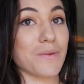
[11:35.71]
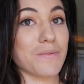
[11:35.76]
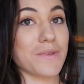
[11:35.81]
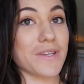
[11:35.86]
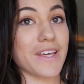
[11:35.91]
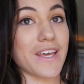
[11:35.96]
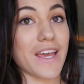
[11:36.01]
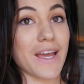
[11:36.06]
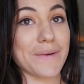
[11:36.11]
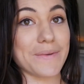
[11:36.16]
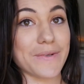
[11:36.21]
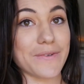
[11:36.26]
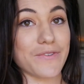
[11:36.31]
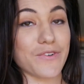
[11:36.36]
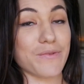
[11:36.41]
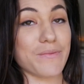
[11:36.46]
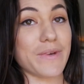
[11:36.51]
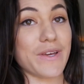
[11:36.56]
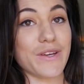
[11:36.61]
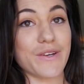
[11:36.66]
up the camera
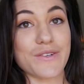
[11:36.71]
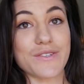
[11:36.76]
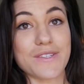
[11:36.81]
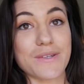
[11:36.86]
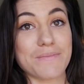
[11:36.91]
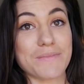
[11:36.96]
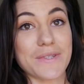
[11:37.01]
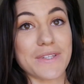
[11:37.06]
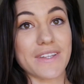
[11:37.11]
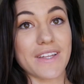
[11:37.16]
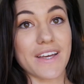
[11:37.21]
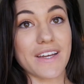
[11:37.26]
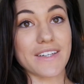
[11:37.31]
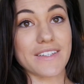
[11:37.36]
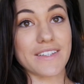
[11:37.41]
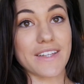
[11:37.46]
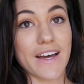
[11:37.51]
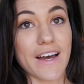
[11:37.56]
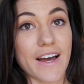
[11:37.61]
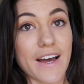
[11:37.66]
for me or something
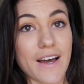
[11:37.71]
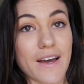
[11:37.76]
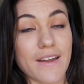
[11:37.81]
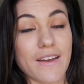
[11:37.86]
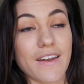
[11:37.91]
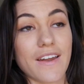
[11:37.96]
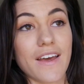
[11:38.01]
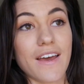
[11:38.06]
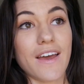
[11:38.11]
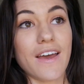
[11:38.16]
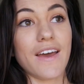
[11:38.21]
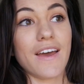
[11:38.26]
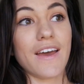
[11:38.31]
like that,